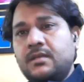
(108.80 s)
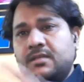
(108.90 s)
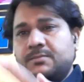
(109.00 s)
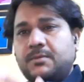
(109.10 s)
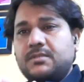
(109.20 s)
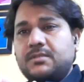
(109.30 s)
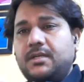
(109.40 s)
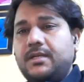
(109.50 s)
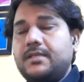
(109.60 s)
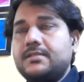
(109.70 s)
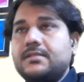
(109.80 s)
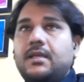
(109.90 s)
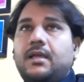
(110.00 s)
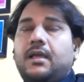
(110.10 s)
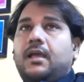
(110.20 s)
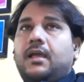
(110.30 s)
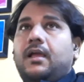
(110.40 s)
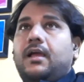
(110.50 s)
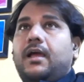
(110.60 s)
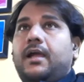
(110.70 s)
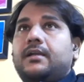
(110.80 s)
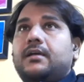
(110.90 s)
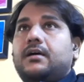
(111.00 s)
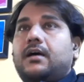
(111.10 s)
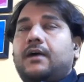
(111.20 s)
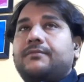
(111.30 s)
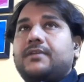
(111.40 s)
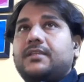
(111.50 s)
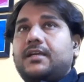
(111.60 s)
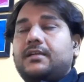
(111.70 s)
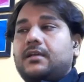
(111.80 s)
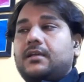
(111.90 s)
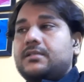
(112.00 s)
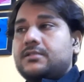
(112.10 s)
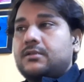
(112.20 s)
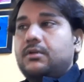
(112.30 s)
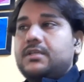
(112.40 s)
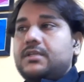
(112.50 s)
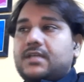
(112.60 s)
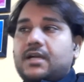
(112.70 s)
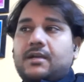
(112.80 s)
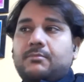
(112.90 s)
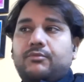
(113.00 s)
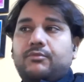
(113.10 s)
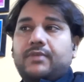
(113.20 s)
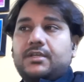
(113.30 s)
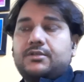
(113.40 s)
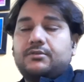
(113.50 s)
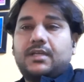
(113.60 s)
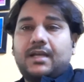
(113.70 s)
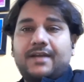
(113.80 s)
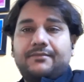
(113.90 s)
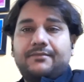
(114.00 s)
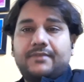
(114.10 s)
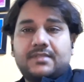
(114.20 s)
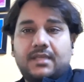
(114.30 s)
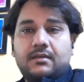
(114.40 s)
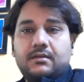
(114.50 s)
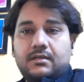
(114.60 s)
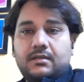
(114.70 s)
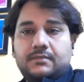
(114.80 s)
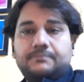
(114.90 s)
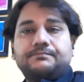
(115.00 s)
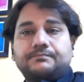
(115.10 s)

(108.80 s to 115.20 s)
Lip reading: responsibilities. And after that, I slowly started moving into the client facing